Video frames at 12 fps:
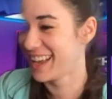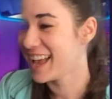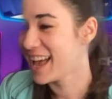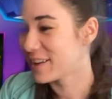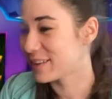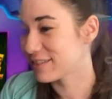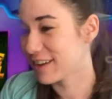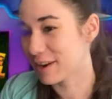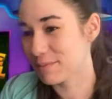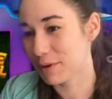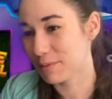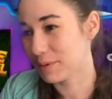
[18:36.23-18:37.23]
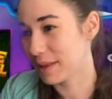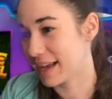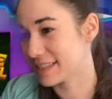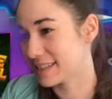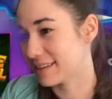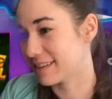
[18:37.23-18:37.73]
We've got a purple
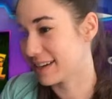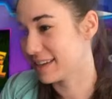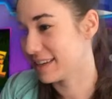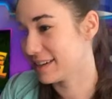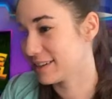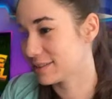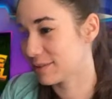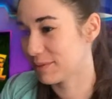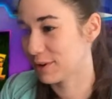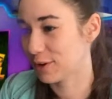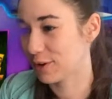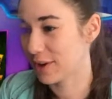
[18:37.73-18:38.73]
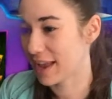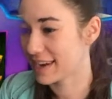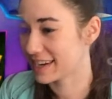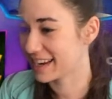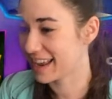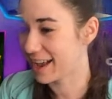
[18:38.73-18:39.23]
asset right here, so I'm going to go ahead
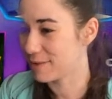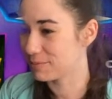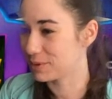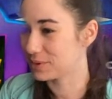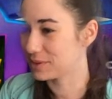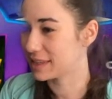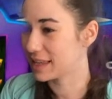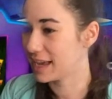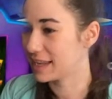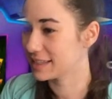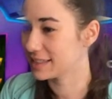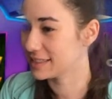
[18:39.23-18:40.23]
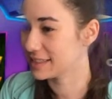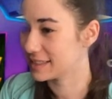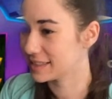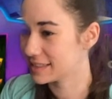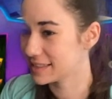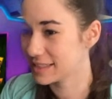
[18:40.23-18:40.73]
and upload that. Let's see,
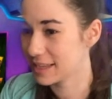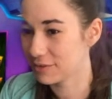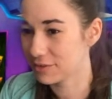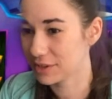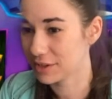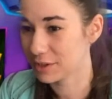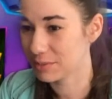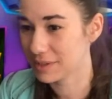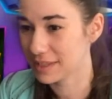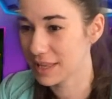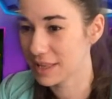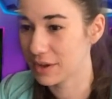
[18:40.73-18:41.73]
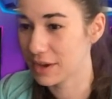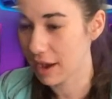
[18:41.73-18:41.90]
this is definitely going to be yellow.